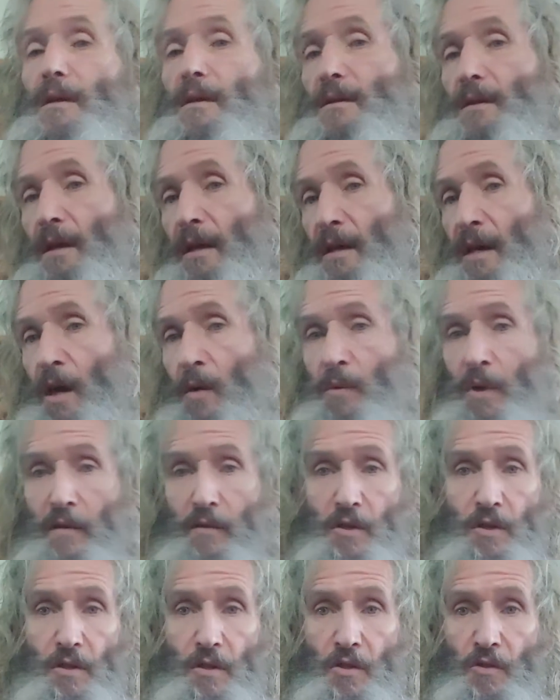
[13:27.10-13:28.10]
to hit our
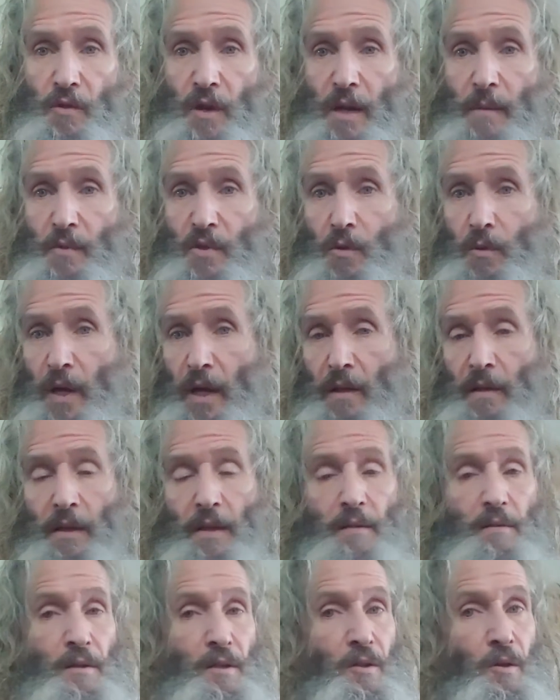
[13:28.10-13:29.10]
rivers and streams
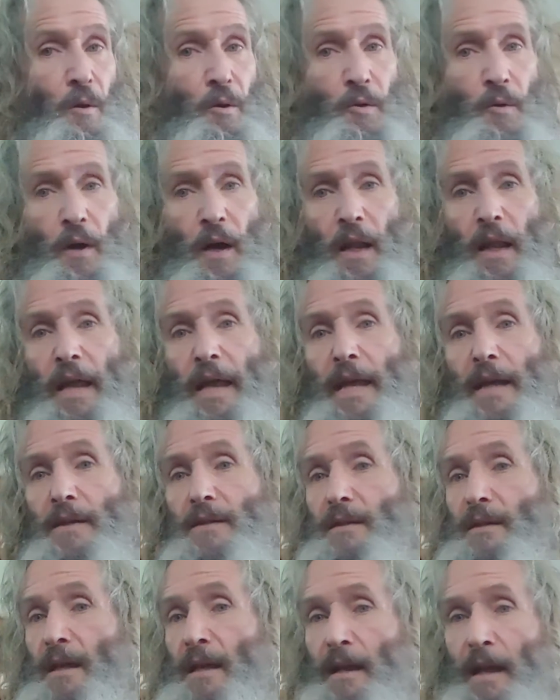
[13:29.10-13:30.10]
quickly, to go into our
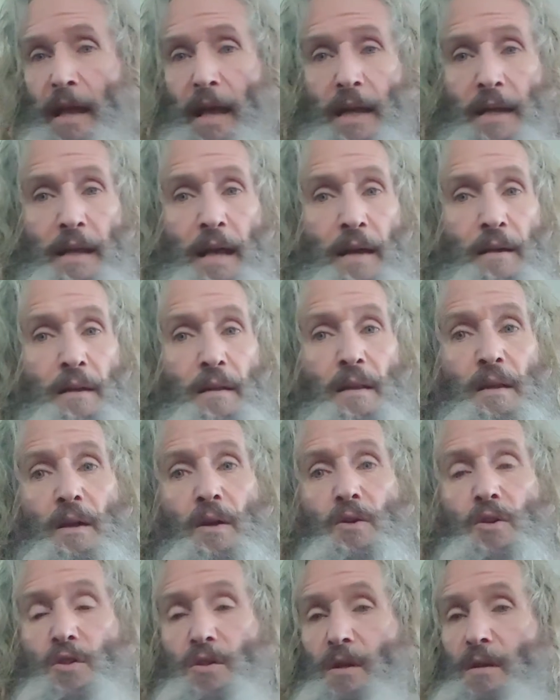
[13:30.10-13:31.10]
lakes, and to head down to the
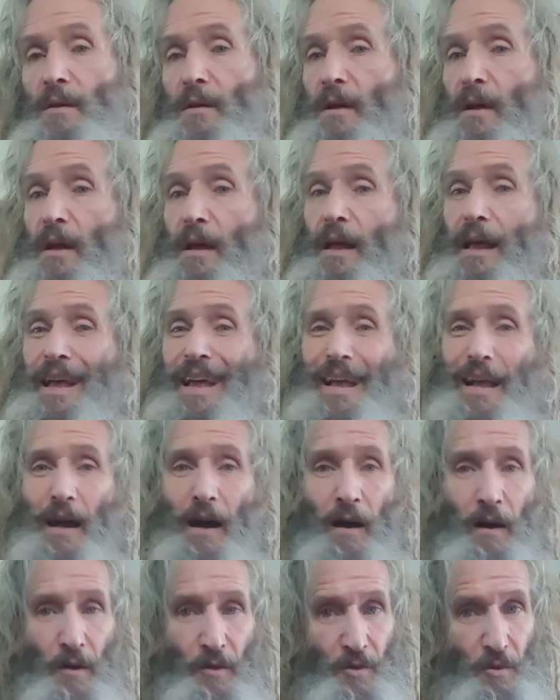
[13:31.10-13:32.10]
ocean.
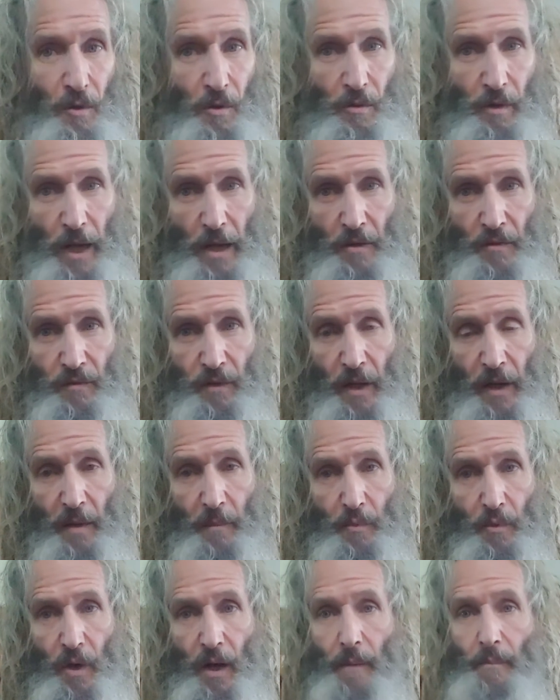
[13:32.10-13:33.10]
Also creates
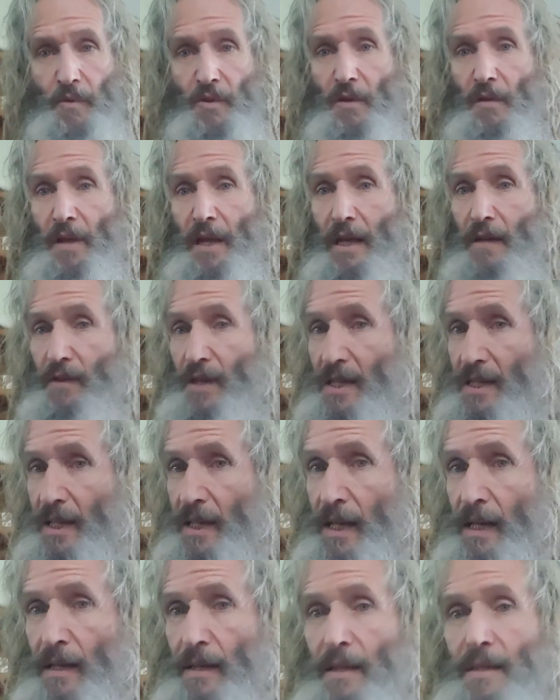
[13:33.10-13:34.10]
flooding problems. Think of a
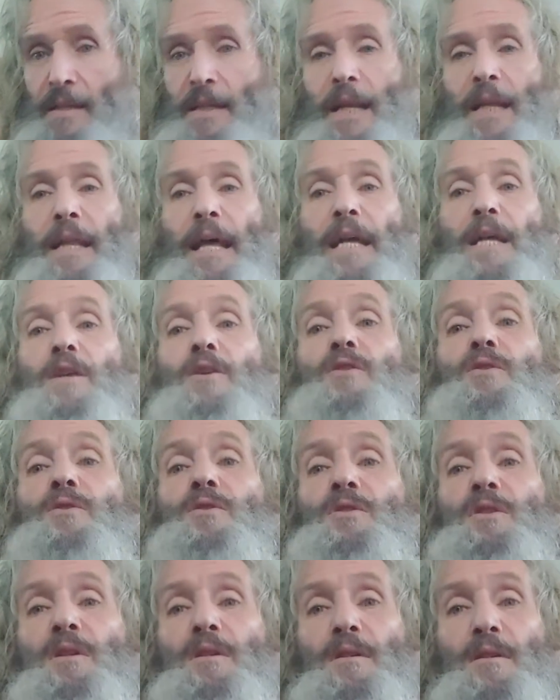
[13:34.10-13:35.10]
city like
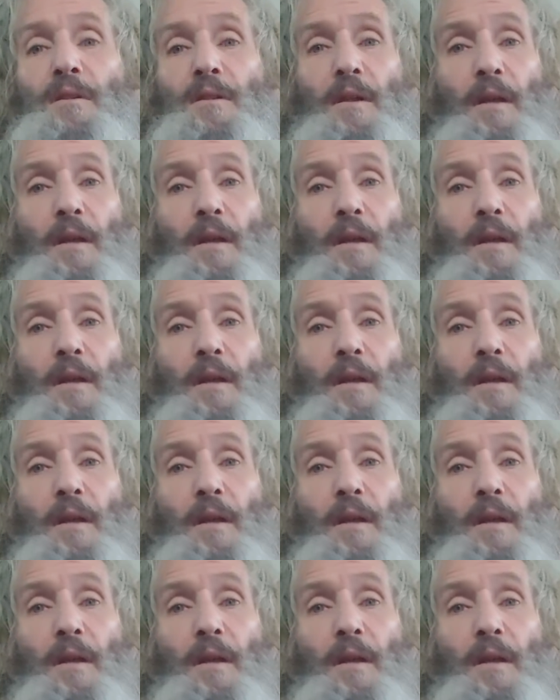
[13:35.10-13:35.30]
Houston.